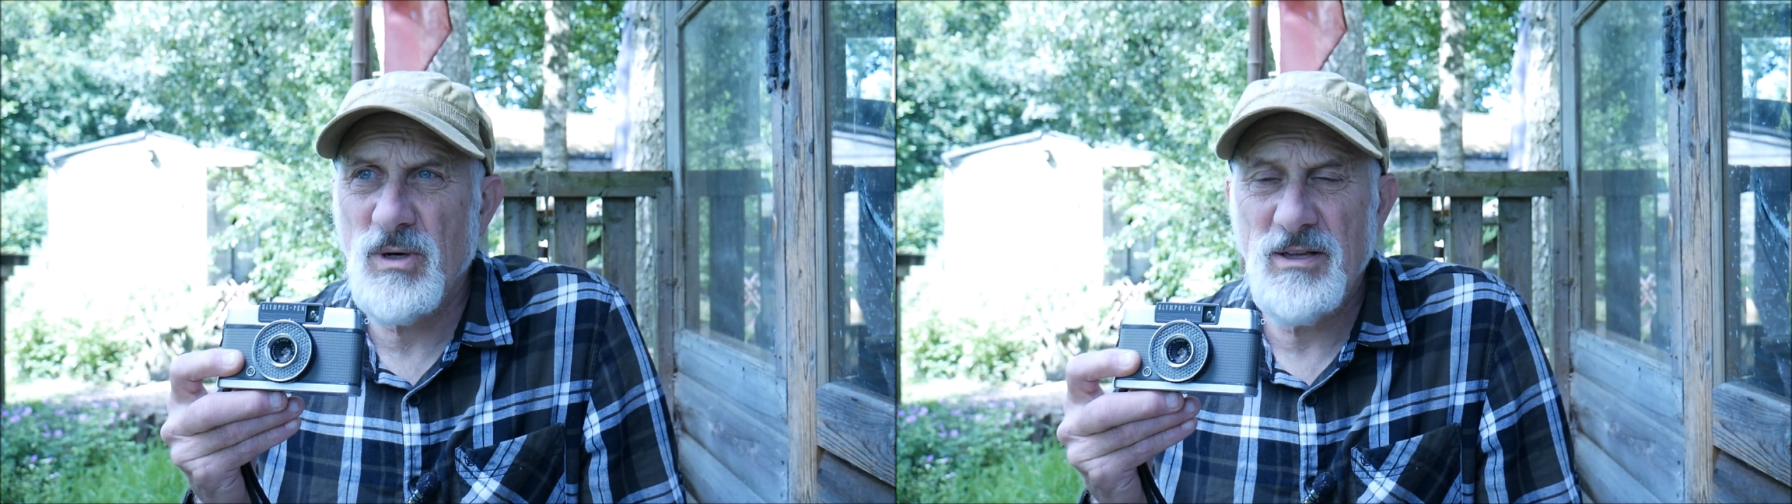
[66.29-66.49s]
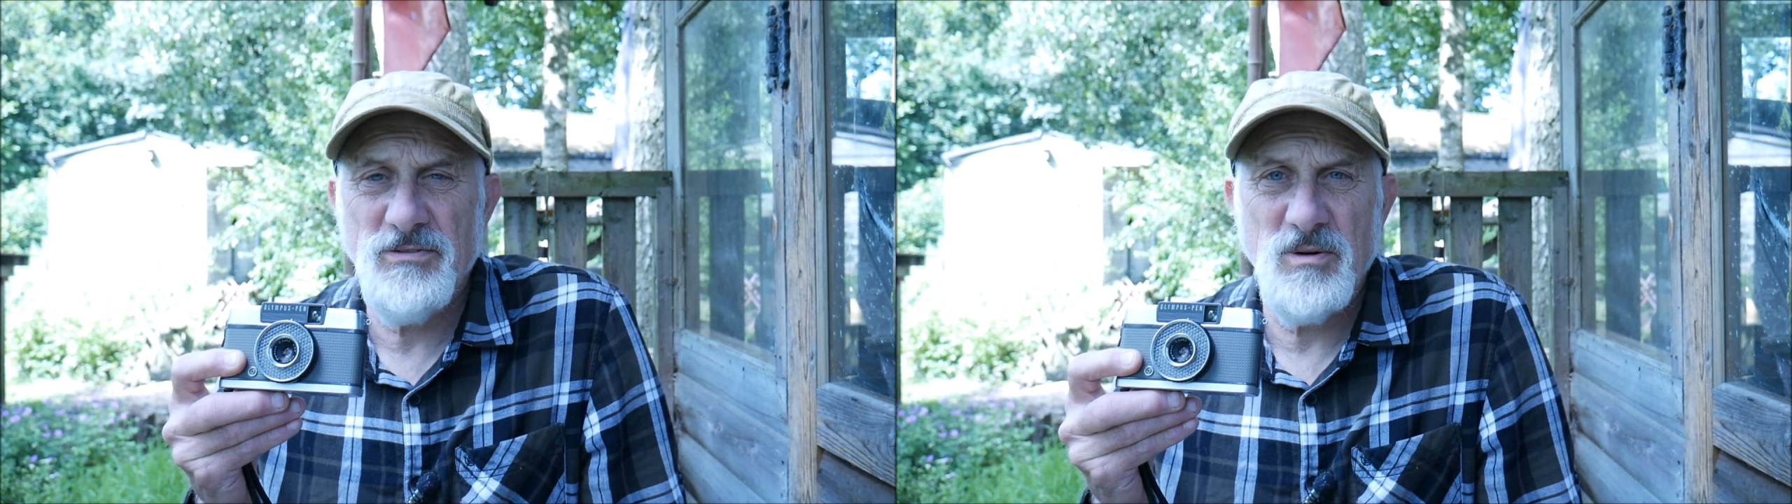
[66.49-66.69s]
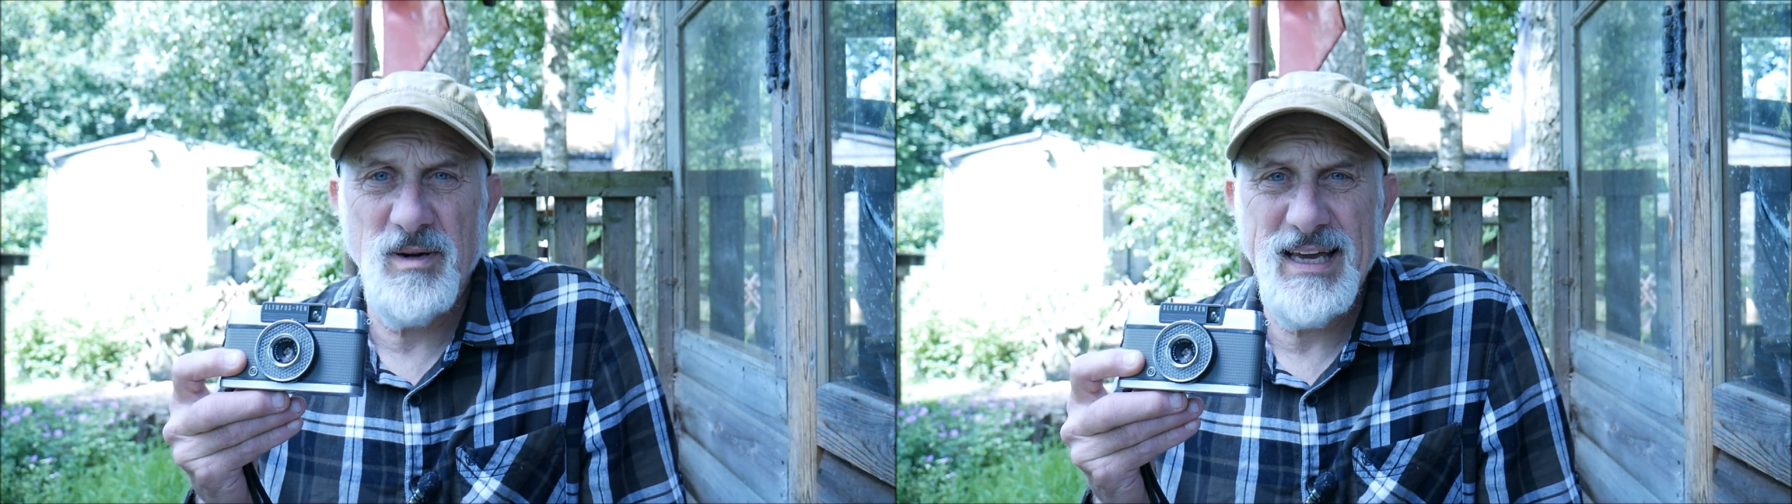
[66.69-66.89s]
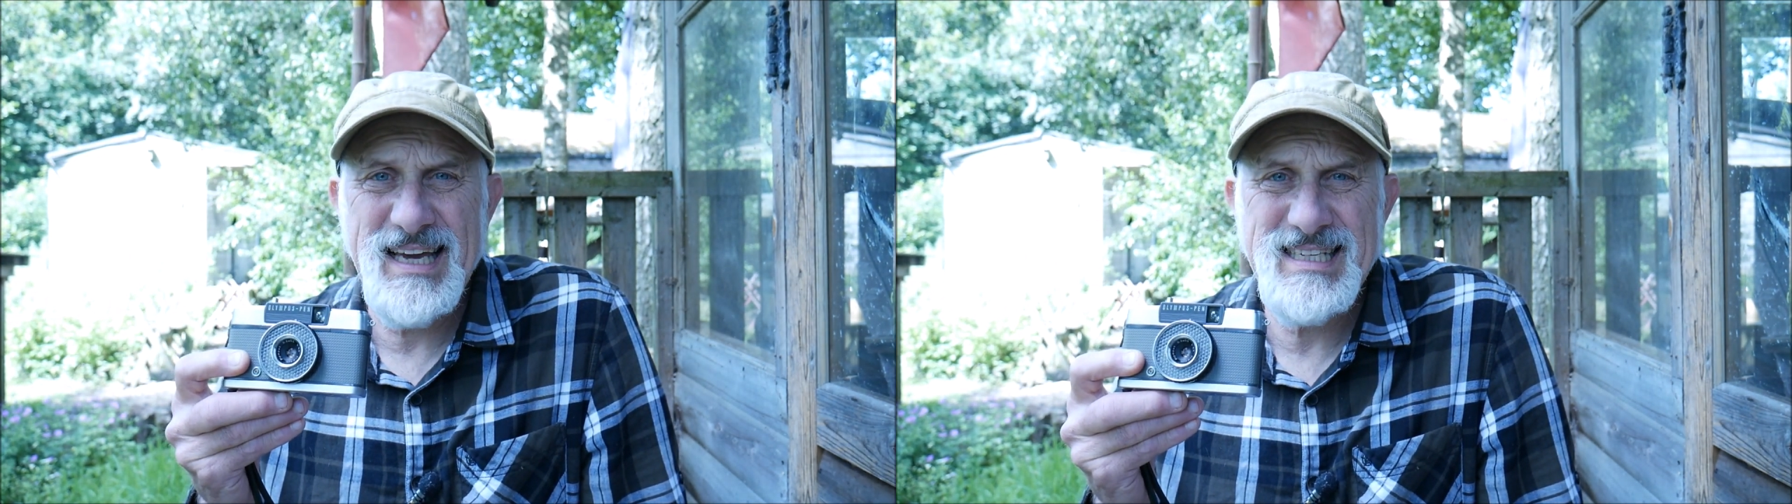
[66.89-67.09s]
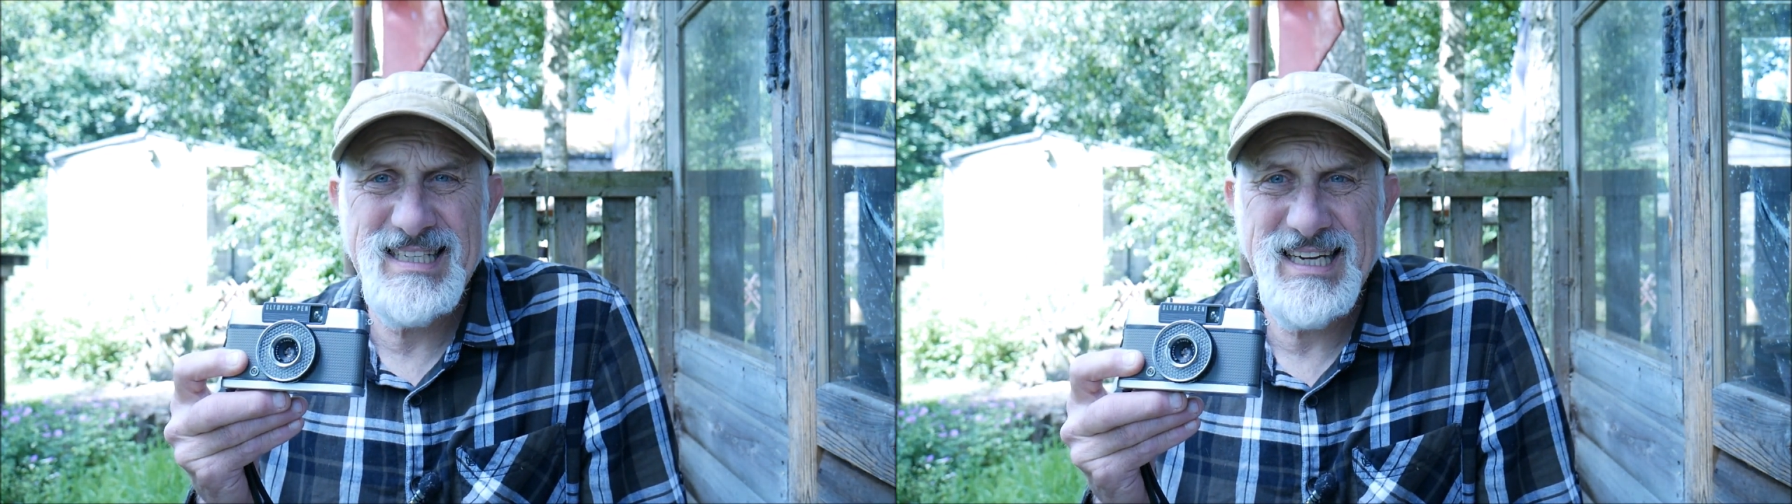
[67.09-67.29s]
24 by
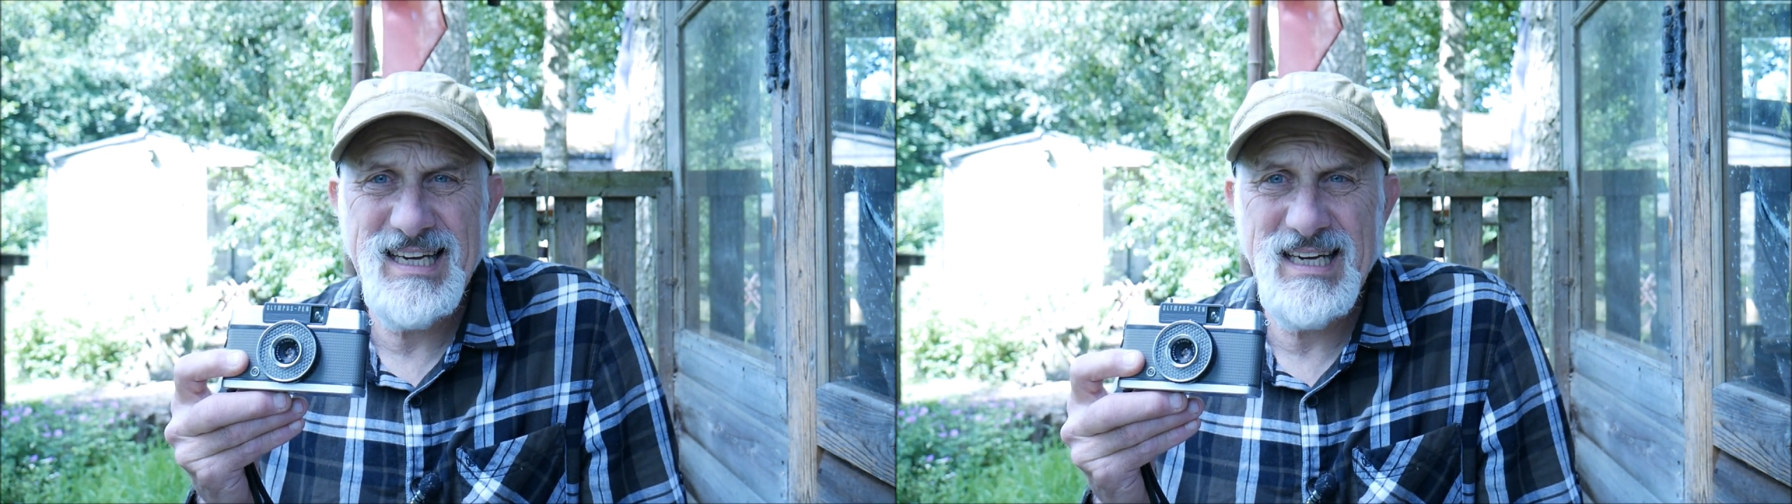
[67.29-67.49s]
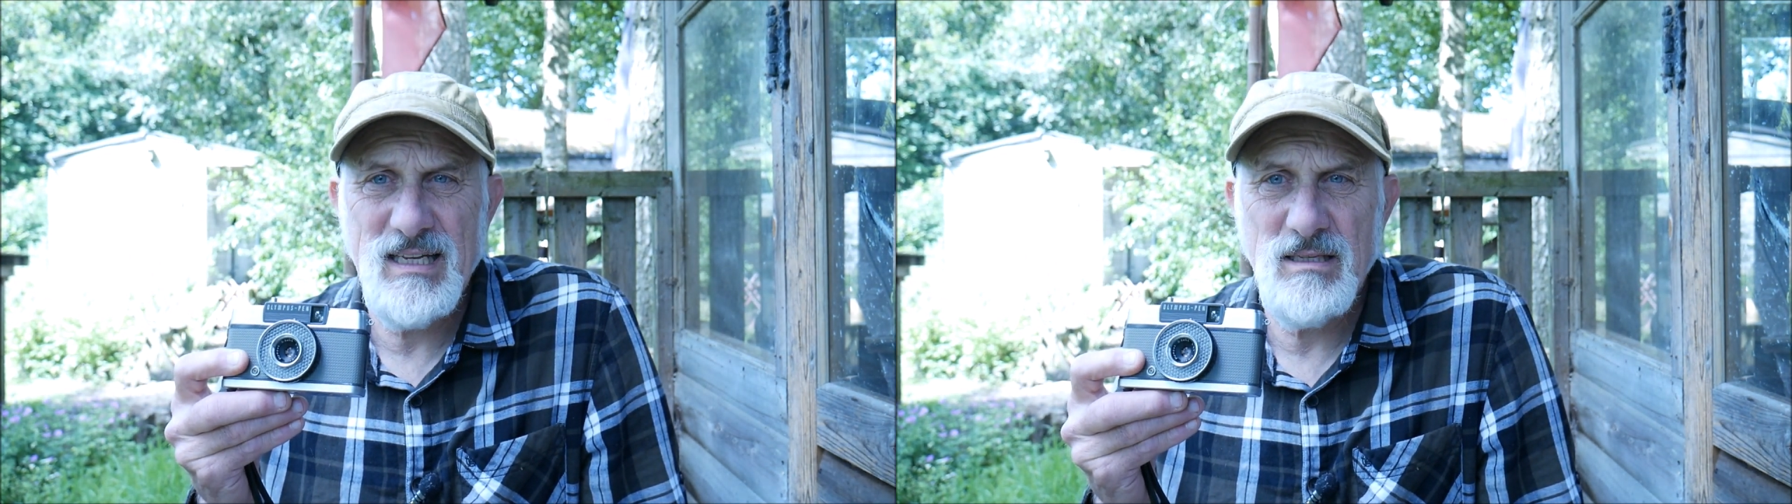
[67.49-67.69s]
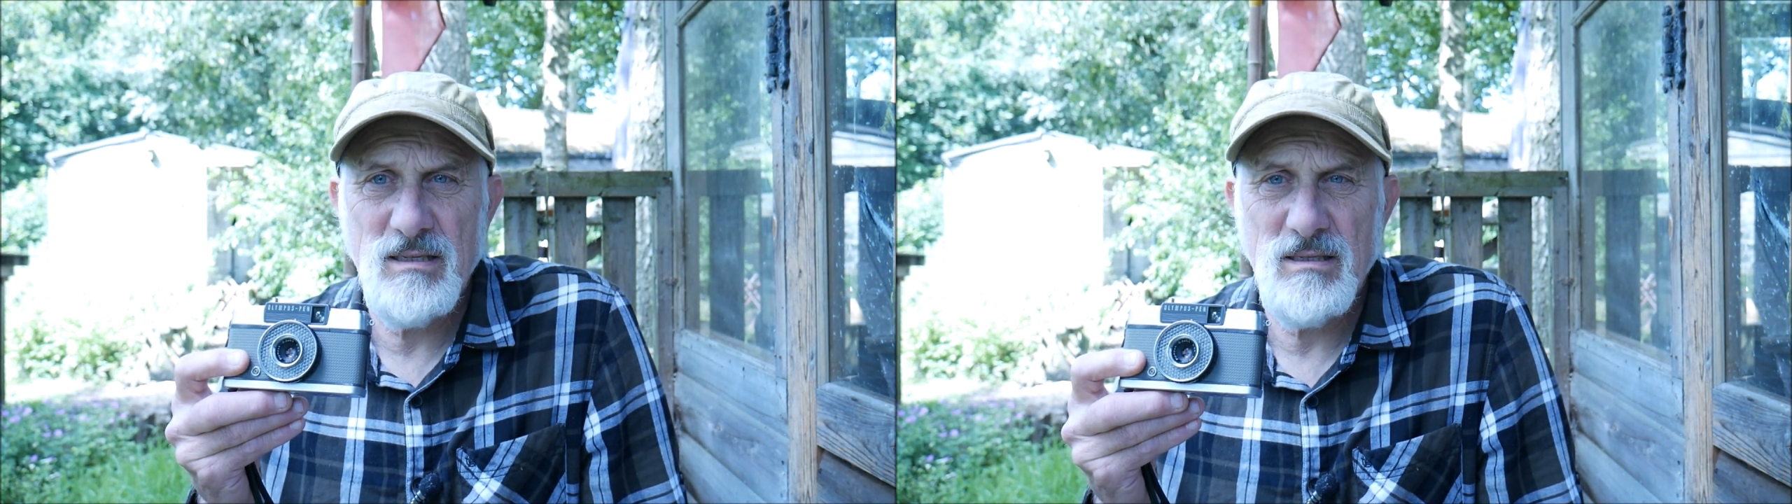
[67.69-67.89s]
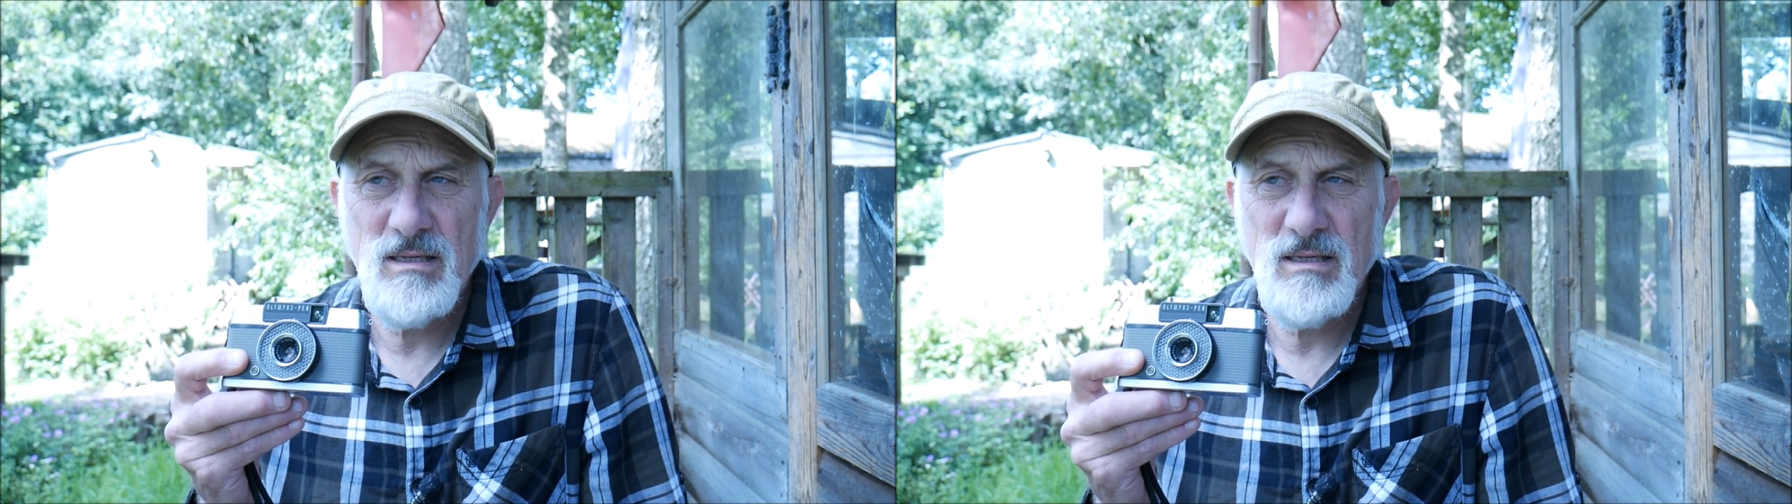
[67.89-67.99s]
18.